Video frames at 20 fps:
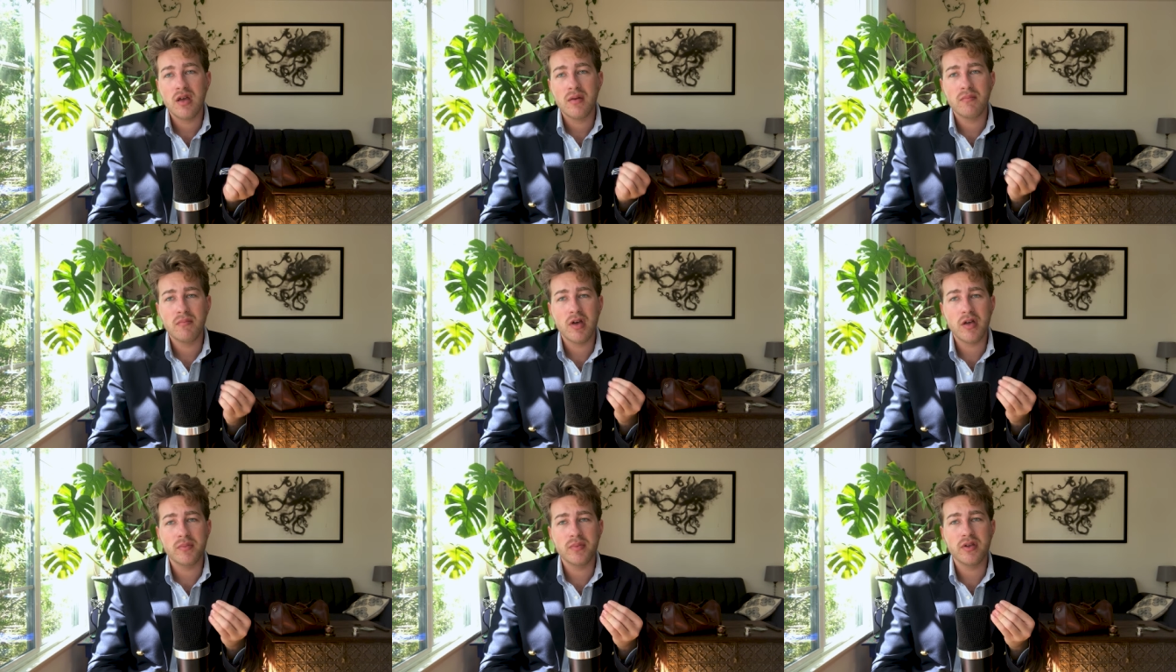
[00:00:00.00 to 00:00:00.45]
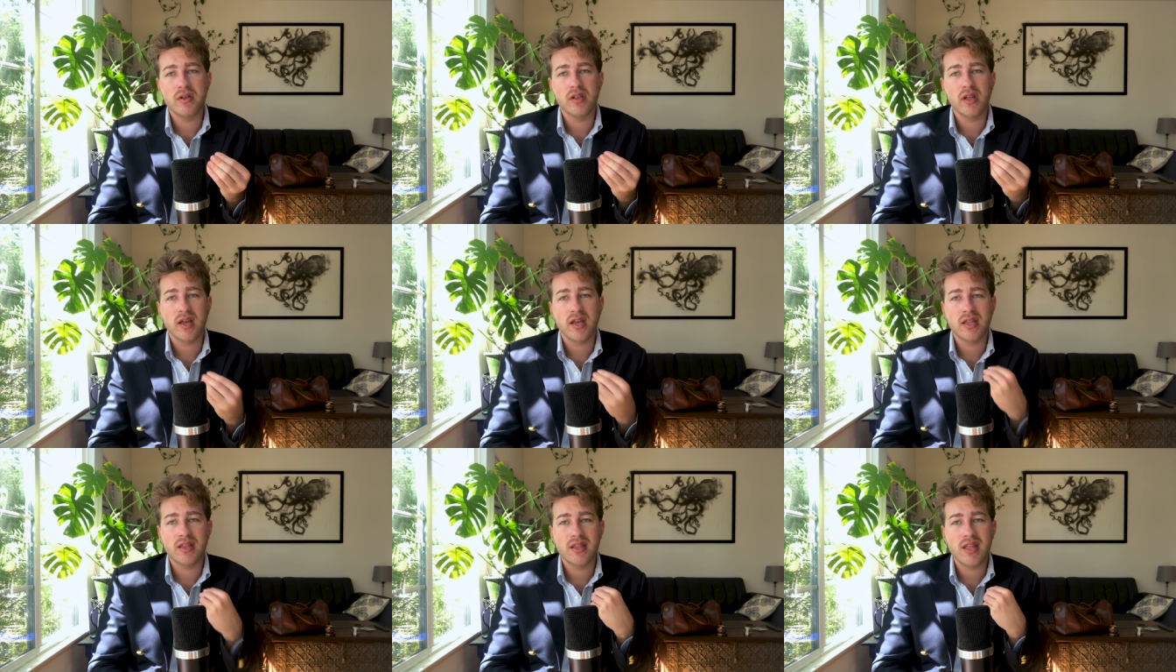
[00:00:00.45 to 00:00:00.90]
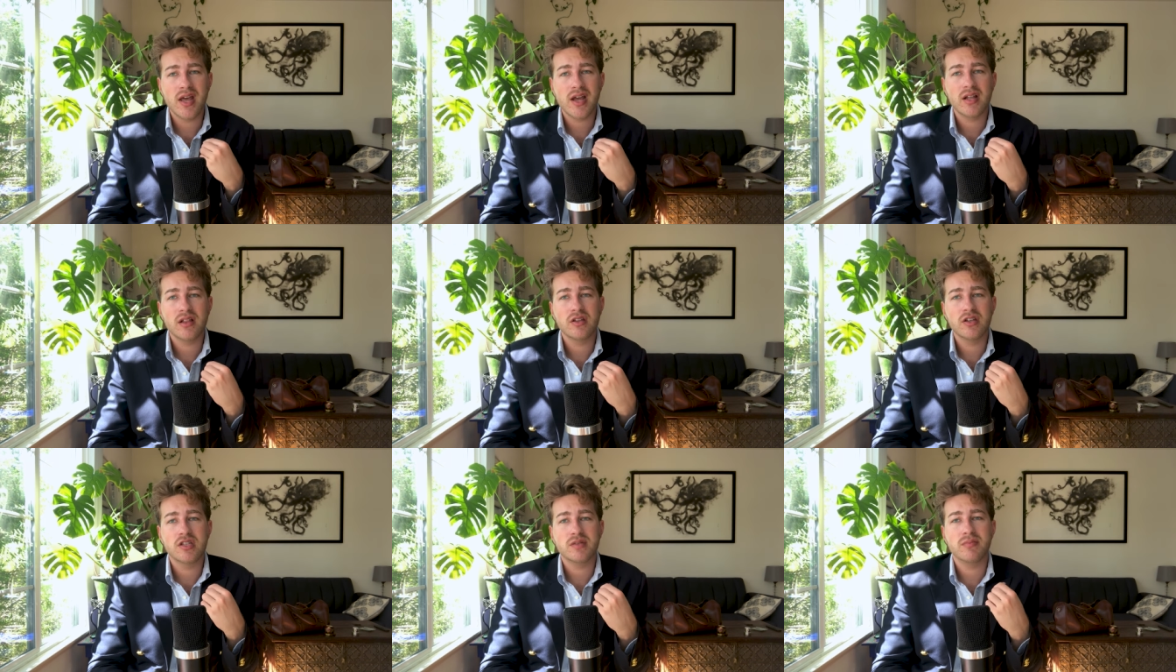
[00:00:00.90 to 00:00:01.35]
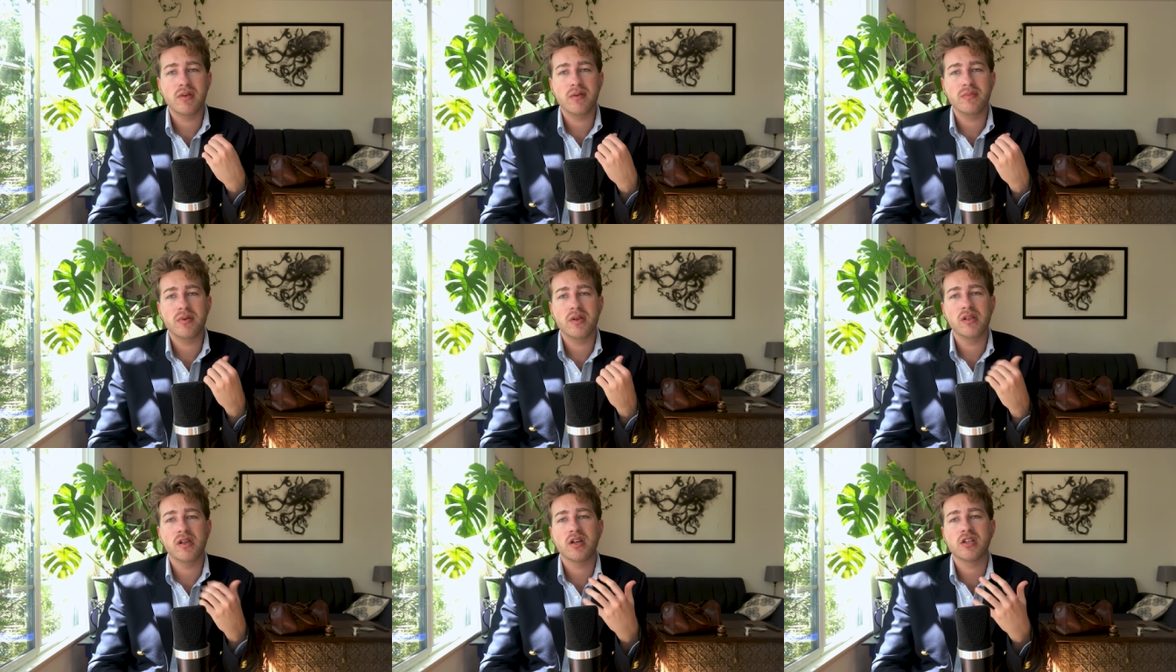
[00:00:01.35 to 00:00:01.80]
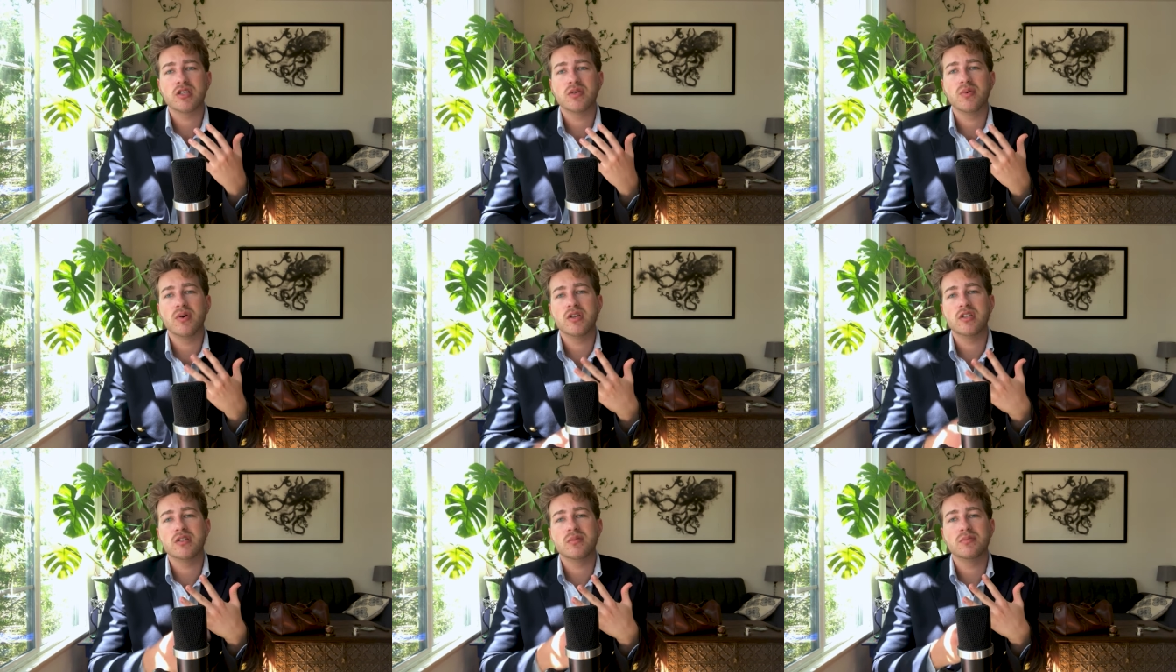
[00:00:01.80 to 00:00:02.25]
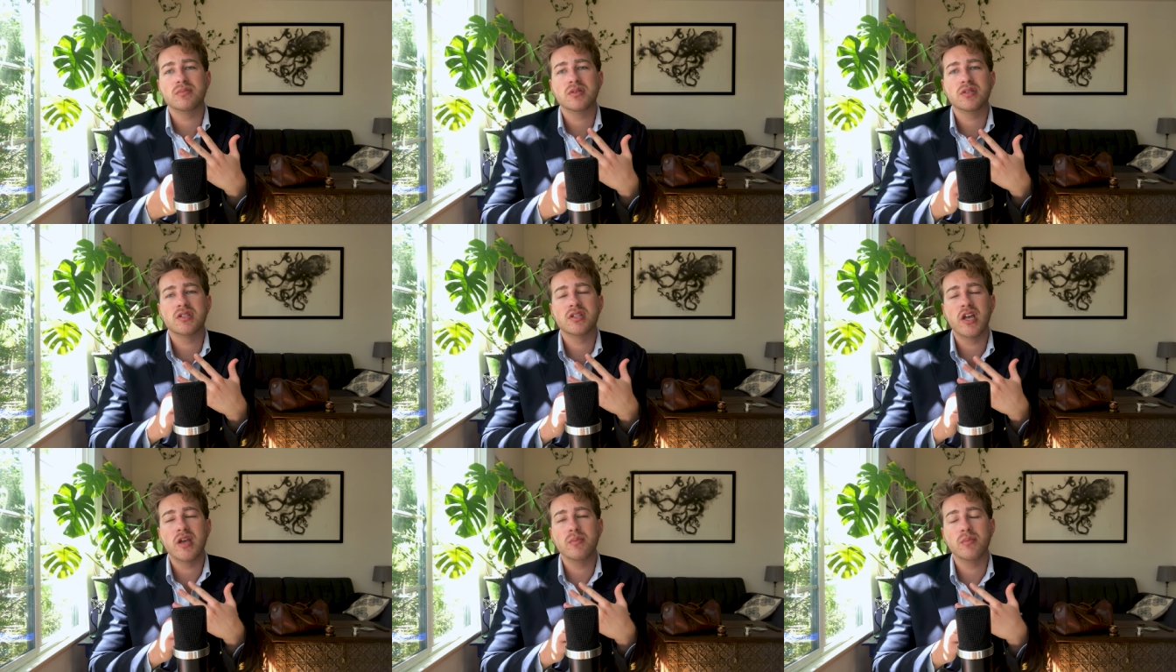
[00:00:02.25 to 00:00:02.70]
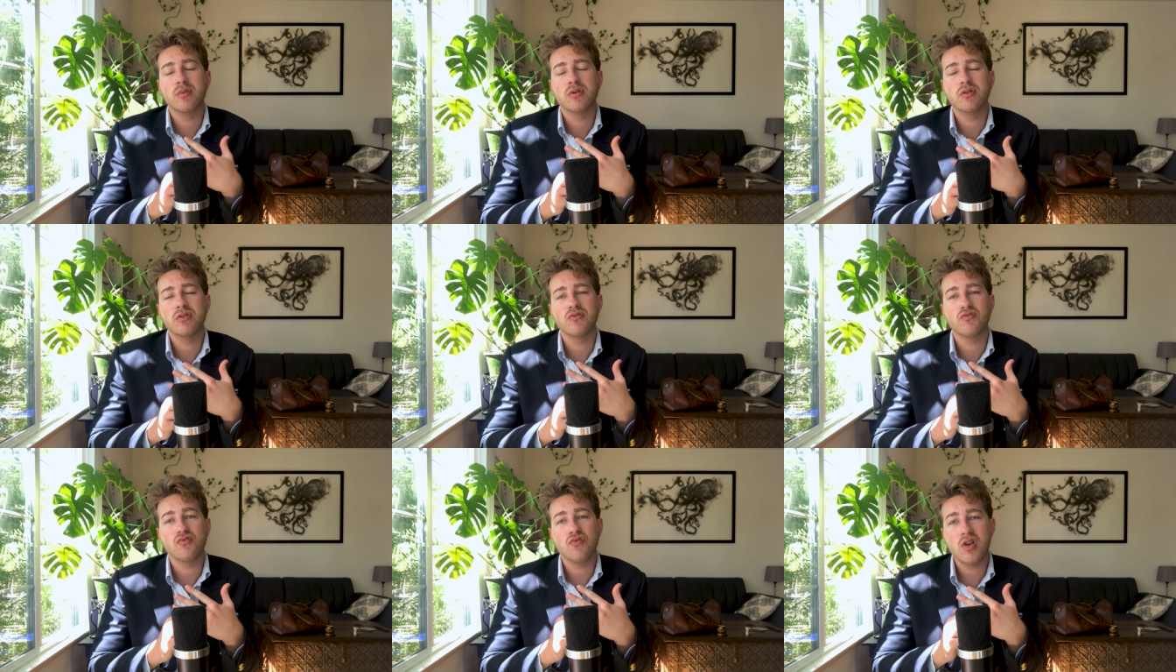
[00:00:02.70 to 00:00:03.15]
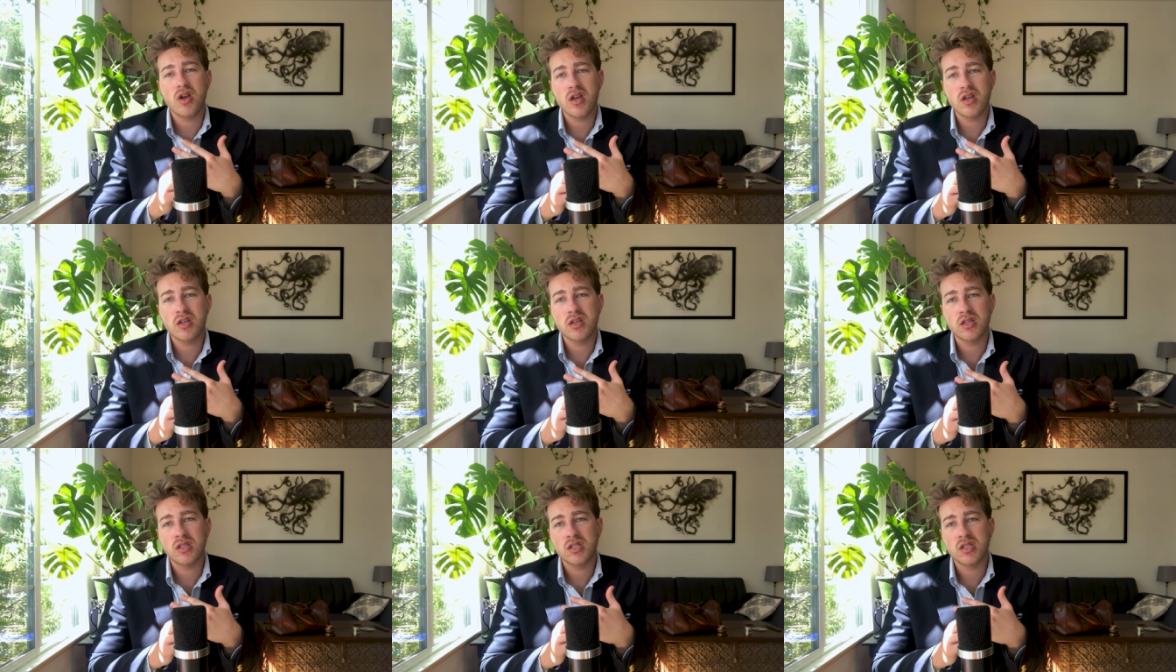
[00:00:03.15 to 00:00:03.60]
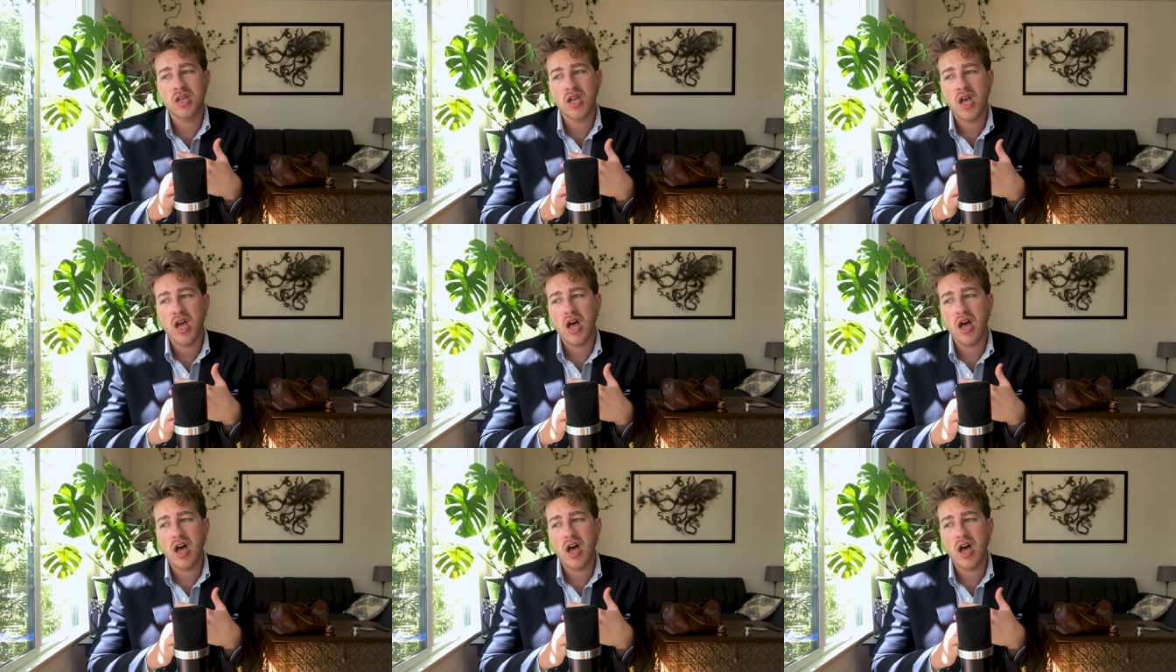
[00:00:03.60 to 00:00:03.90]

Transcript: maybe like a necklace, maybe you like to wear some statement rings.